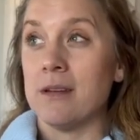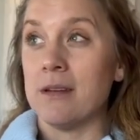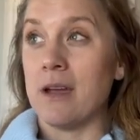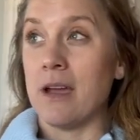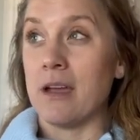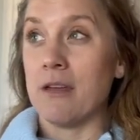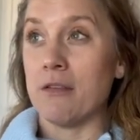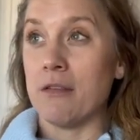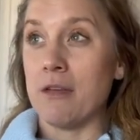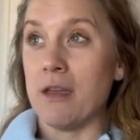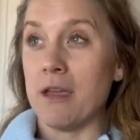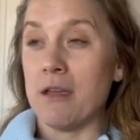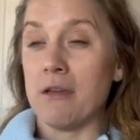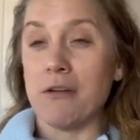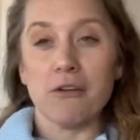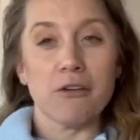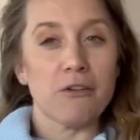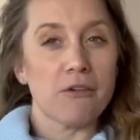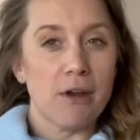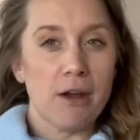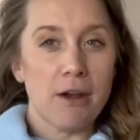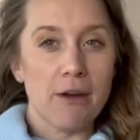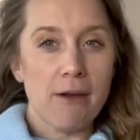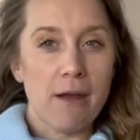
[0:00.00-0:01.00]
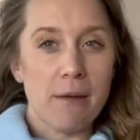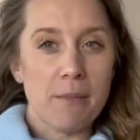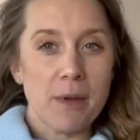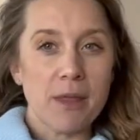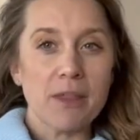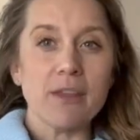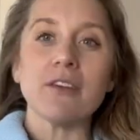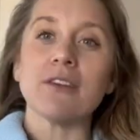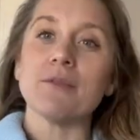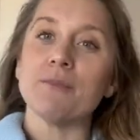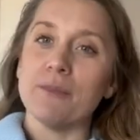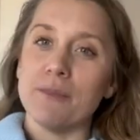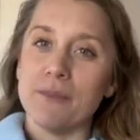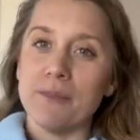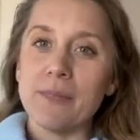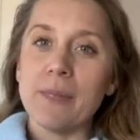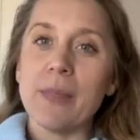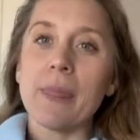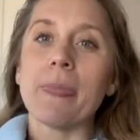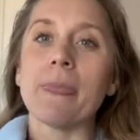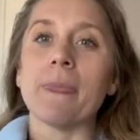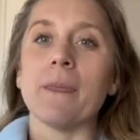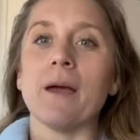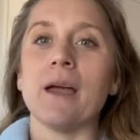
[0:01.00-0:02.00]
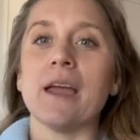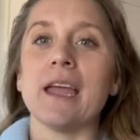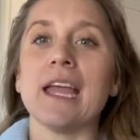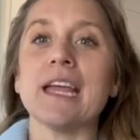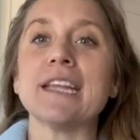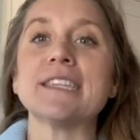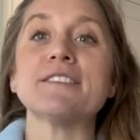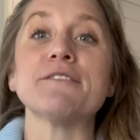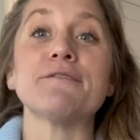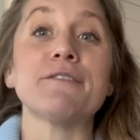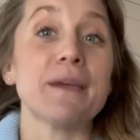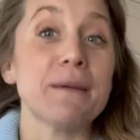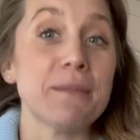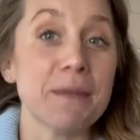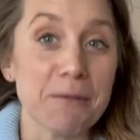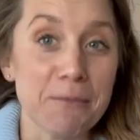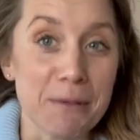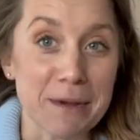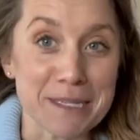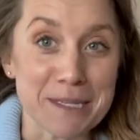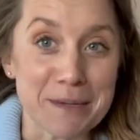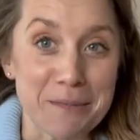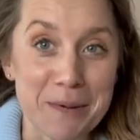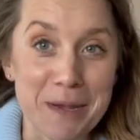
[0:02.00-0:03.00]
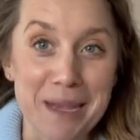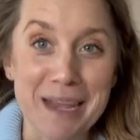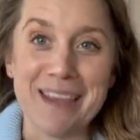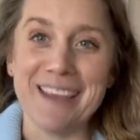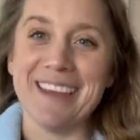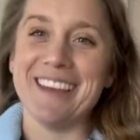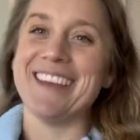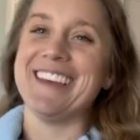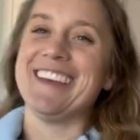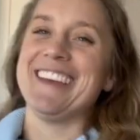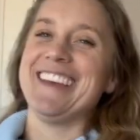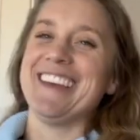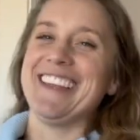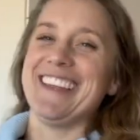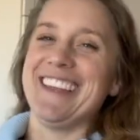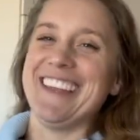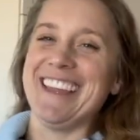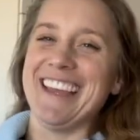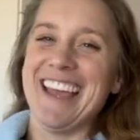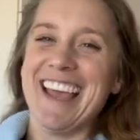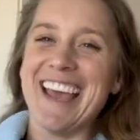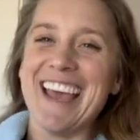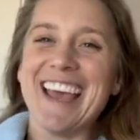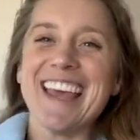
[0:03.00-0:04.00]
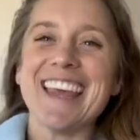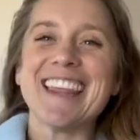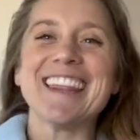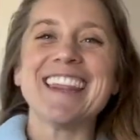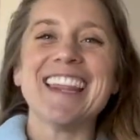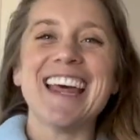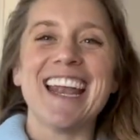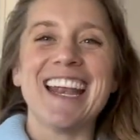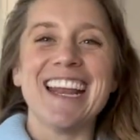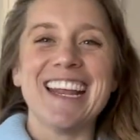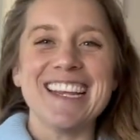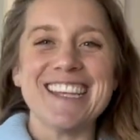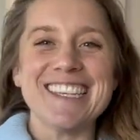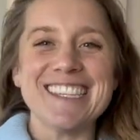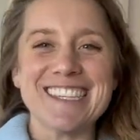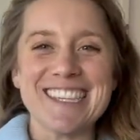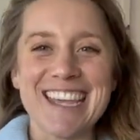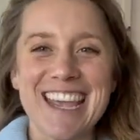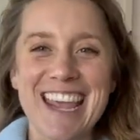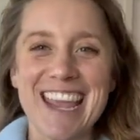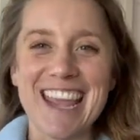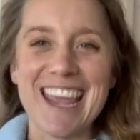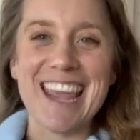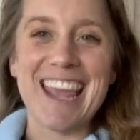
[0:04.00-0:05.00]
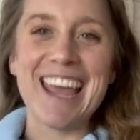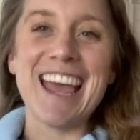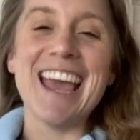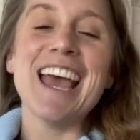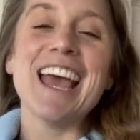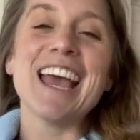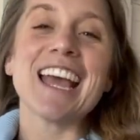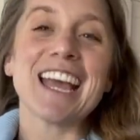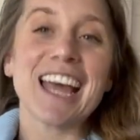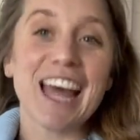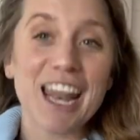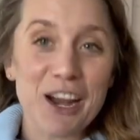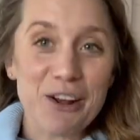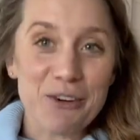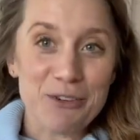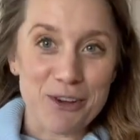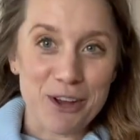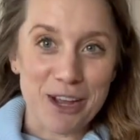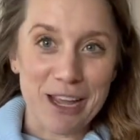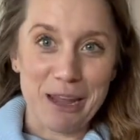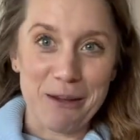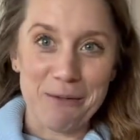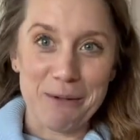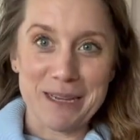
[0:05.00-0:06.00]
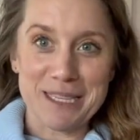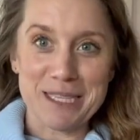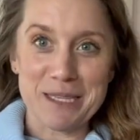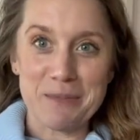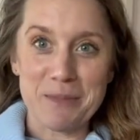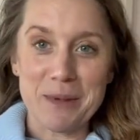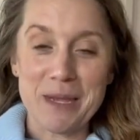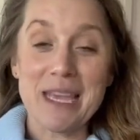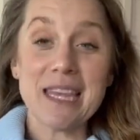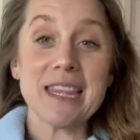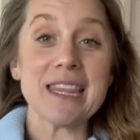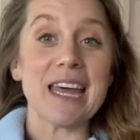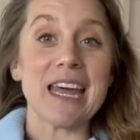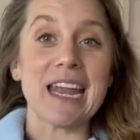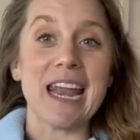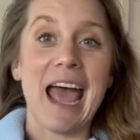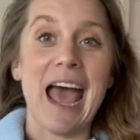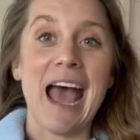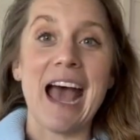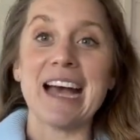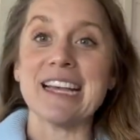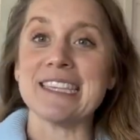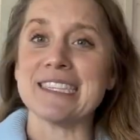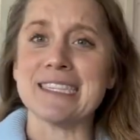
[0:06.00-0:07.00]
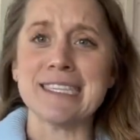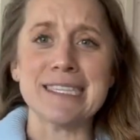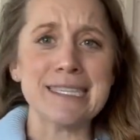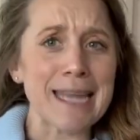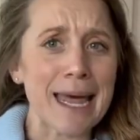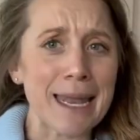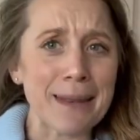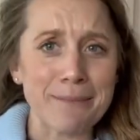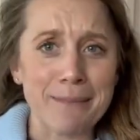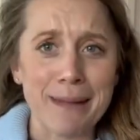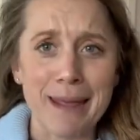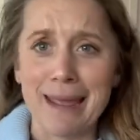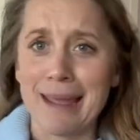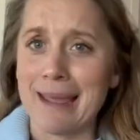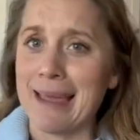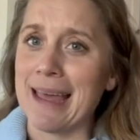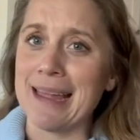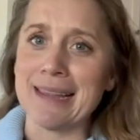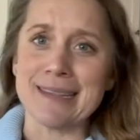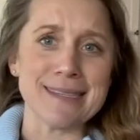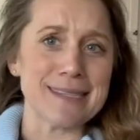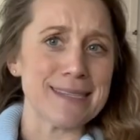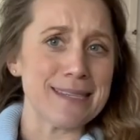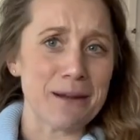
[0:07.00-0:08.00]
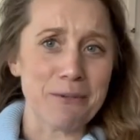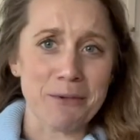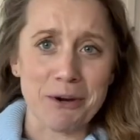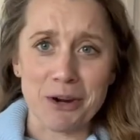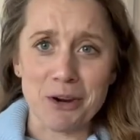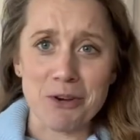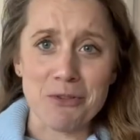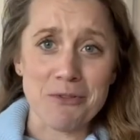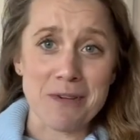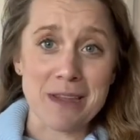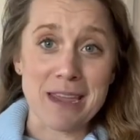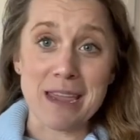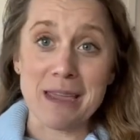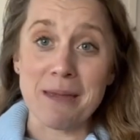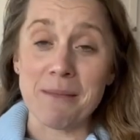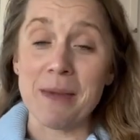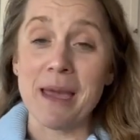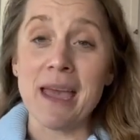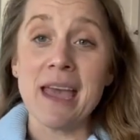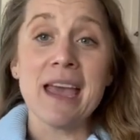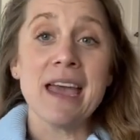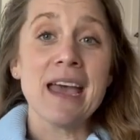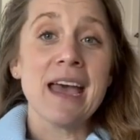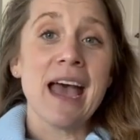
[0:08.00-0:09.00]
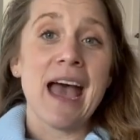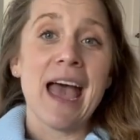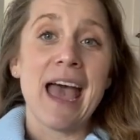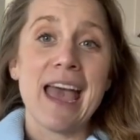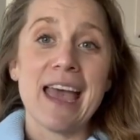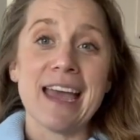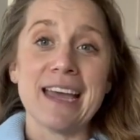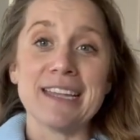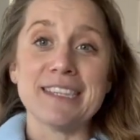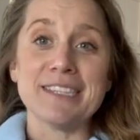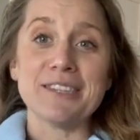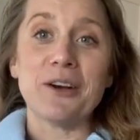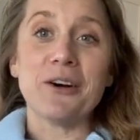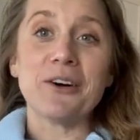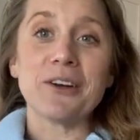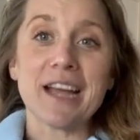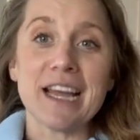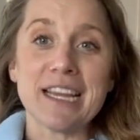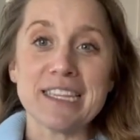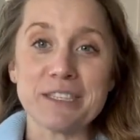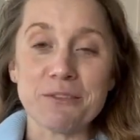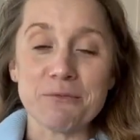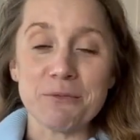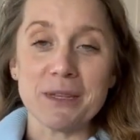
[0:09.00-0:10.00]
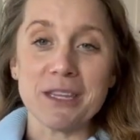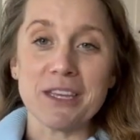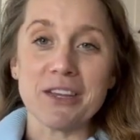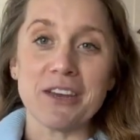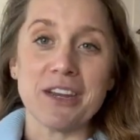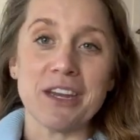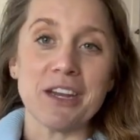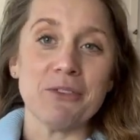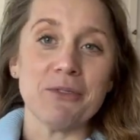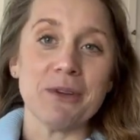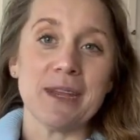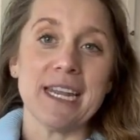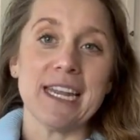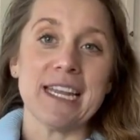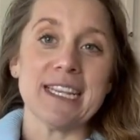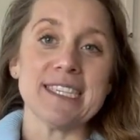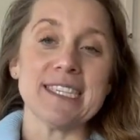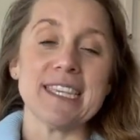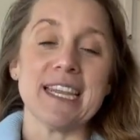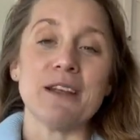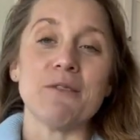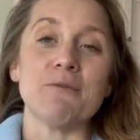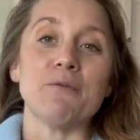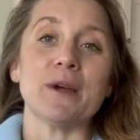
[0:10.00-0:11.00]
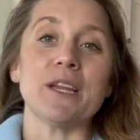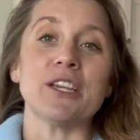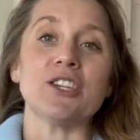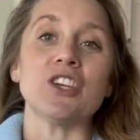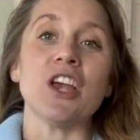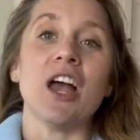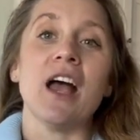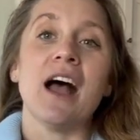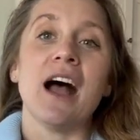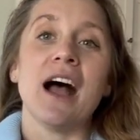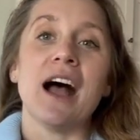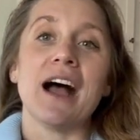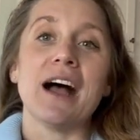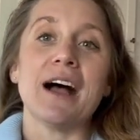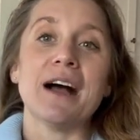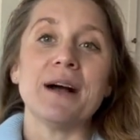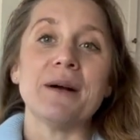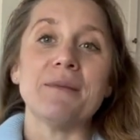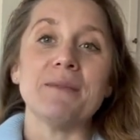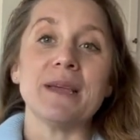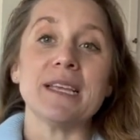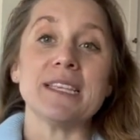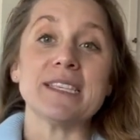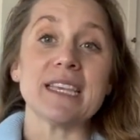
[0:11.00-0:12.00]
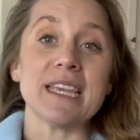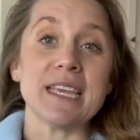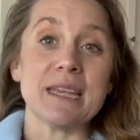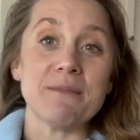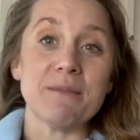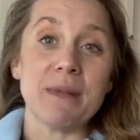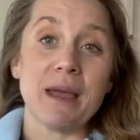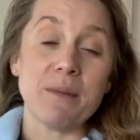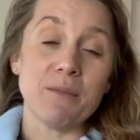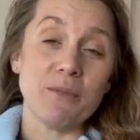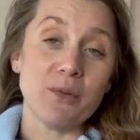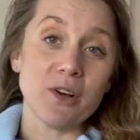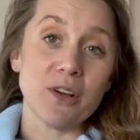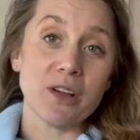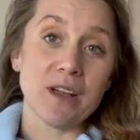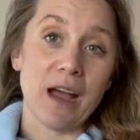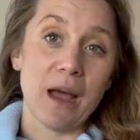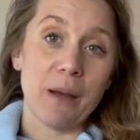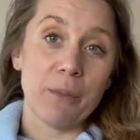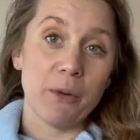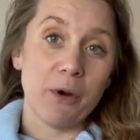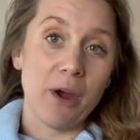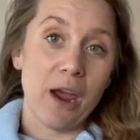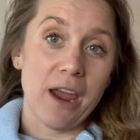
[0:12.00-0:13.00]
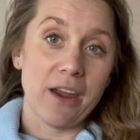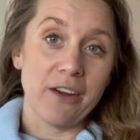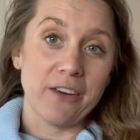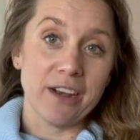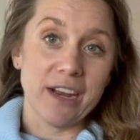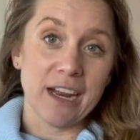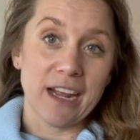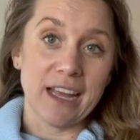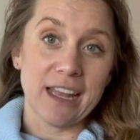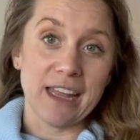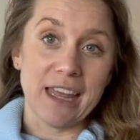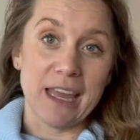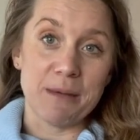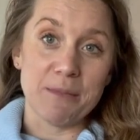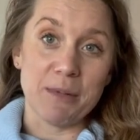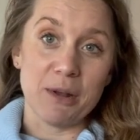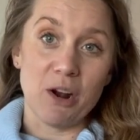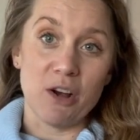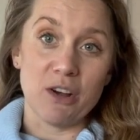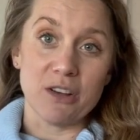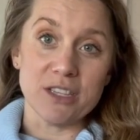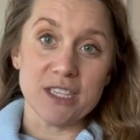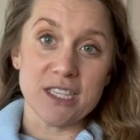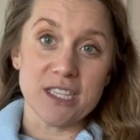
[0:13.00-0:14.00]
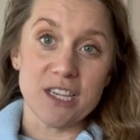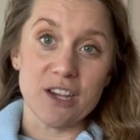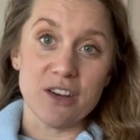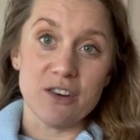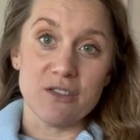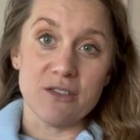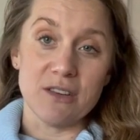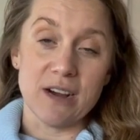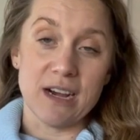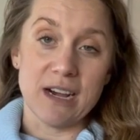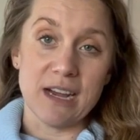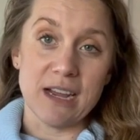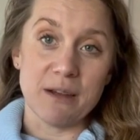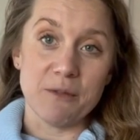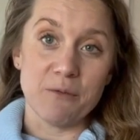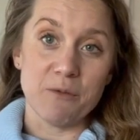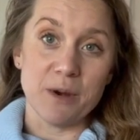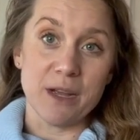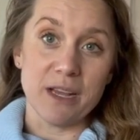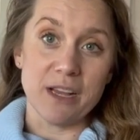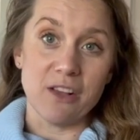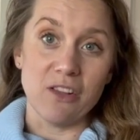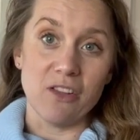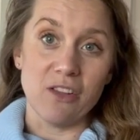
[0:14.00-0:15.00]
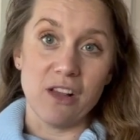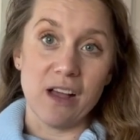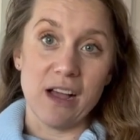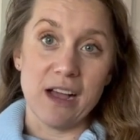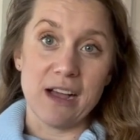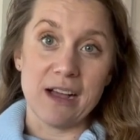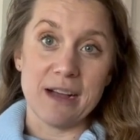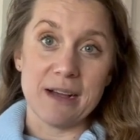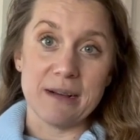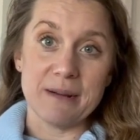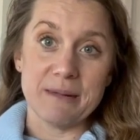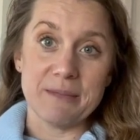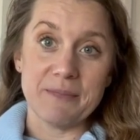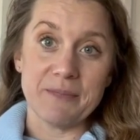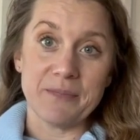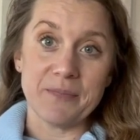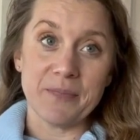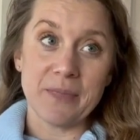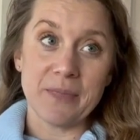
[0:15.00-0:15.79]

I think, or great grandmother. It's a family recipe that is a cutout cookie recipe that has nutmeg and sour cream and all kinds of really good ingredients in it, which is in my book, Copper, Iron, and Clay, but also I will, I